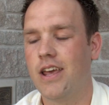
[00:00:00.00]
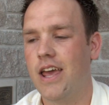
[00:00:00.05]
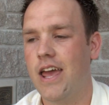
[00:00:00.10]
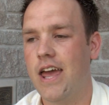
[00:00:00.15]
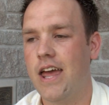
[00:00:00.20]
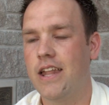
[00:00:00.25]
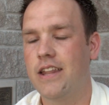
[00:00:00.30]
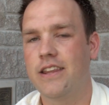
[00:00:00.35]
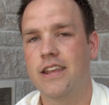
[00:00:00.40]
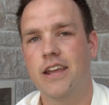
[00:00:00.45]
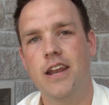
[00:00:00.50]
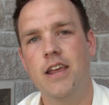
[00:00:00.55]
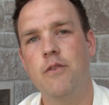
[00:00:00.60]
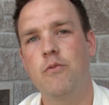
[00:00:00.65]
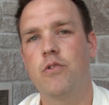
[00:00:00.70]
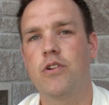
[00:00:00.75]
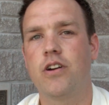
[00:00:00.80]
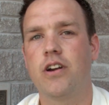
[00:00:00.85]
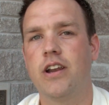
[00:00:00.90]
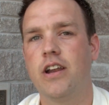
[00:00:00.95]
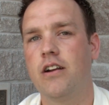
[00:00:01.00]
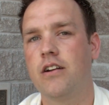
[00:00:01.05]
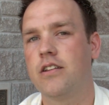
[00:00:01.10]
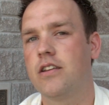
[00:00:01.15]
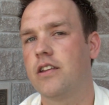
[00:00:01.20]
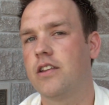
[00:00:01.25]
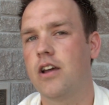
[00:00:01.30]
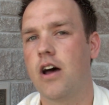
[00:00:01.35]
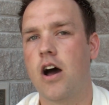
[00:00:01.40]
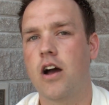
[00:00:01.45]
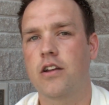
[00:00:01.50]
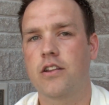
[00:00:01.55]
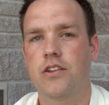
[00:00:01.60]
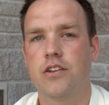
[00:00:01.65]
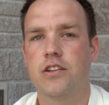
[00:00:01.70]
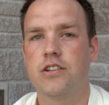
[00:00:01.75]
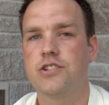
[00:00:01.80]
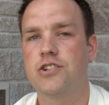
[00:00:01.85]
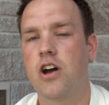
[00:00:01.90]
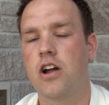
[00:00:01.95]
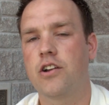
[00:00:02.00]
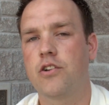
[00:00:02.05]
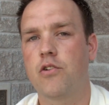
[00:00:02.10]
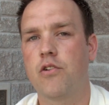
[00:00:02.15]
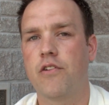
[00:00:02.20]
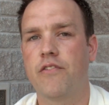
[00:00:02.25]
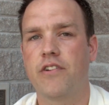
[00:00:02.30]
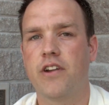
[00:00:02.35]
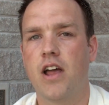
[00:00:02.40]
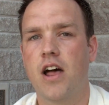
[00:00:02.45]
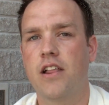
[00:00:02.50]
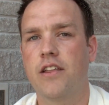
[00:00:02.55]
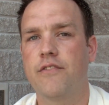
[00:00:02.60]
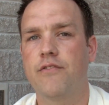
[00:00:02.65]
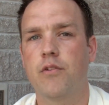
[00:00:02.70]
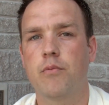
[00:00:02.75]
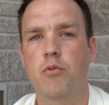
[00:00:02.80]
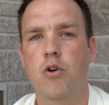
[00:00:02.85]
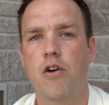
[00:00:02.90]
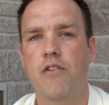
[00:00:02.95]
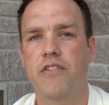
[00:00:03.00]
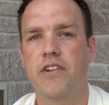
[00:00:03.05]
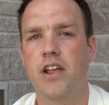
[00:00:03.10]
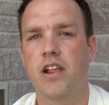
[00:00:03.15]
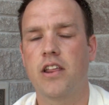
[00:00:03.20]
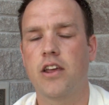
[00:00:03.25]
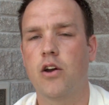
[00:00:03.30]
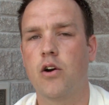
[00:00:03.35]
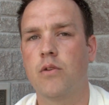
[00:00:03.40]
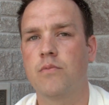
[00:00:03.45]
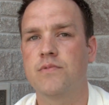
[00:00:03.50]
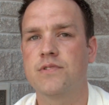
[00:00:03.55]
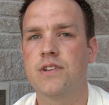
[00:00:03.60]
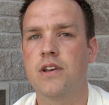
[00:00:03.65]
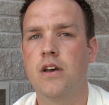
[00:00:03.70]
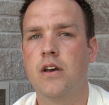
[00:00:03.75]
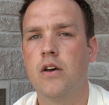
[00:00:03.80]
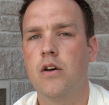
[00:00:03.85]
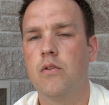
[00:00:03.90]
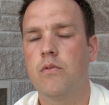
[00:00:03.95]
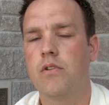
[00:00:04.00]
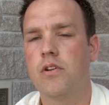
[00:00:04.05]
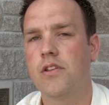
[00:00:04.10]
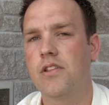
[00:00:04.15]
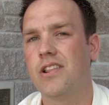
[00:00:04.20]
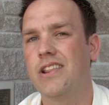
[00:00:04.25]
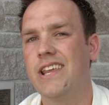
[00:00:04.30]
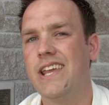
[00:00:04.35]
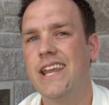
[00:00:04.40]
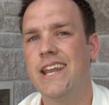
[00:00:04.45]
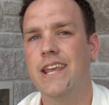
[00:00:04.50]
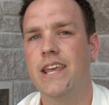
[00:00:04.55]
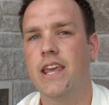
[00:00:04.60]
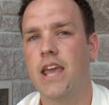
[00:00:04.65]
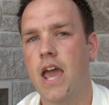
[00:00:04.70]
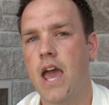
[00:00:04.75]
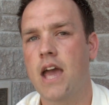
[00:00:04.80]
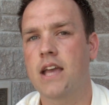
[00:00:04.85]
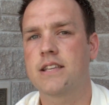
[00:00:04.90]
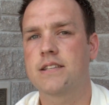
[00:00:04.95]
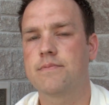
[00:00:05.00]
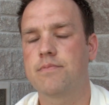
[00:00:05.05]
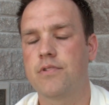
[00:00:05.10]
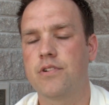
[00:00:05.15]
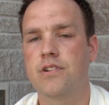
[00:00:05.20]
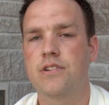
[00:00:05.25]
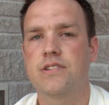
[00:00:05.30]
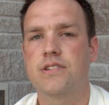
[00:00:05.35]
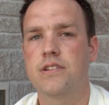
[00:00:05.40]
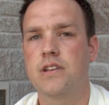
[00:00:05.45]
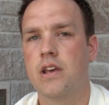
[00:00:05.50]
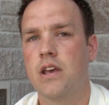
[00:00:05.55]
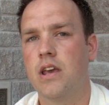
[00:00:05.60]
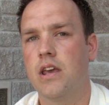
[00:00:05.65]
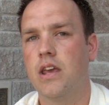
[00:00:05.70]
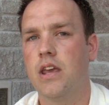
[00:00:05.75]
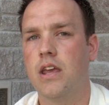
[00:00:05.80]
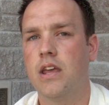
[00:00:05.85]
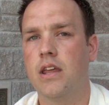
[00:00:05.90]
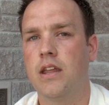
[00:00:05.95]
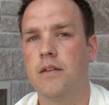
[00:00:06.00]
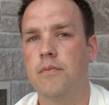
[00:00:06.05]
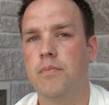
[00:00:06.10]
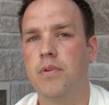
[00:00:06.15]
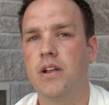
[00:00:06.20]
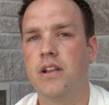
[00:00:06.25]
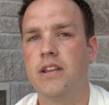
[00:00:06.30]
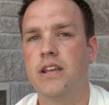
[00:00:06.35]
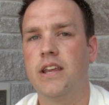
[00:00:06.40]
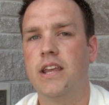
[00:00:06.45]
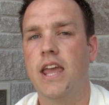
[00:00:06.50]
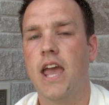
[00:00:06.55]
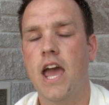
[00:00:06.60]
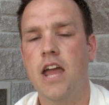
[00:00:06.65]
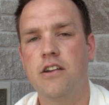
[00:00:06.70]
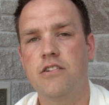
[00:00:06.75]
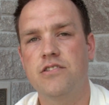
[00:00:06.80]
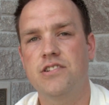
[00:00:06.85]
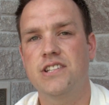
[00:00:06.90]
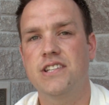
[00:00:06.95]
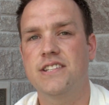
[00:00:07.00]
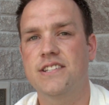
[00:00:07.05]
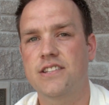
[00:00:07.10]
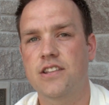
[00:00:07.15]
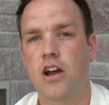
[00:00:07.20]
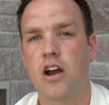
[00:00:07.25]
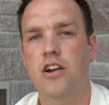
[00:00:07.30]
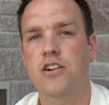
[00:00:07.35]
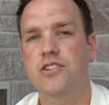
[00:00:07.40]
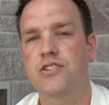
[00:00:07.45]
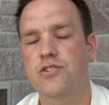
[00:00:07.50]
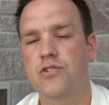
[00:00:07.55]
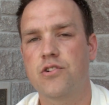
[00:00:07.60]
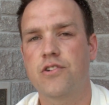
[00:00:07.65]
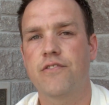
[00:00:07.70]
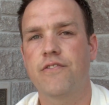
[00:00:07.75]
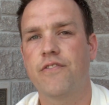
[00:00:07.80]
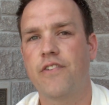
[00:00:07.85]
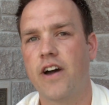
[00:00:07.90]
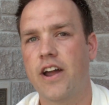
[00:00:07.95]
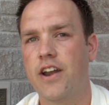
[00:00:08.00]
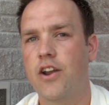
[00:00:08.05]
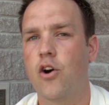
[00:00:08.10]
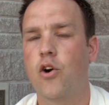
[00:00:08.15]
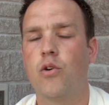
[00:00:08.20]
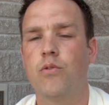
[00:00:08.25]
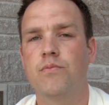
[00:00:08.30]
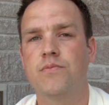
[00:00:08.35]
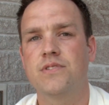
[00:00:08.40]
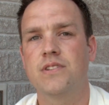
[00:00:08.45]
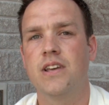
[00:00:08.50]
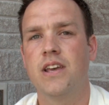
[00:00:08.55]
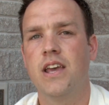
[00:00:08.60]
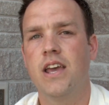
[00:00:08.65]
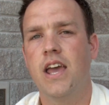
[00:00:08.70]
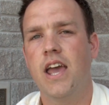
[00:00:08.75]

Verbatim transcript: and today we're here to talk to John Corvinelli from Corvinelli Homes, one of the leading experts in building Energy Star certified homes.